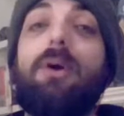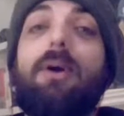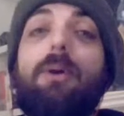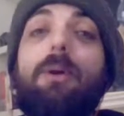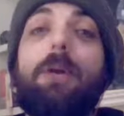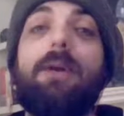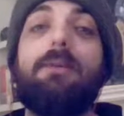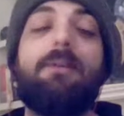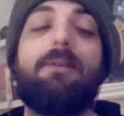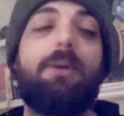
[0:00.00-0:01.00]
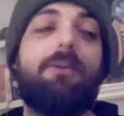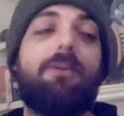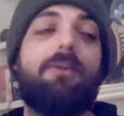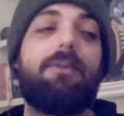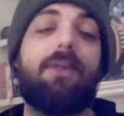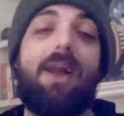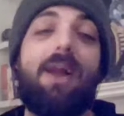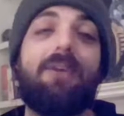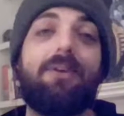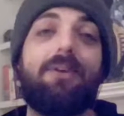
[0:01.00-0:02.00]
Oh man, that was
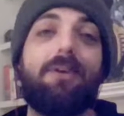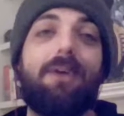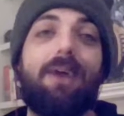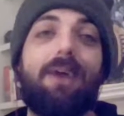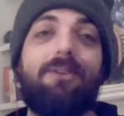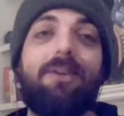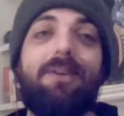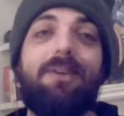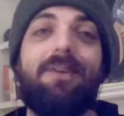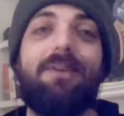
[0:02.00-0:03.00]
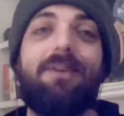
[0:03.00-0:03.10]
classic. Actually, that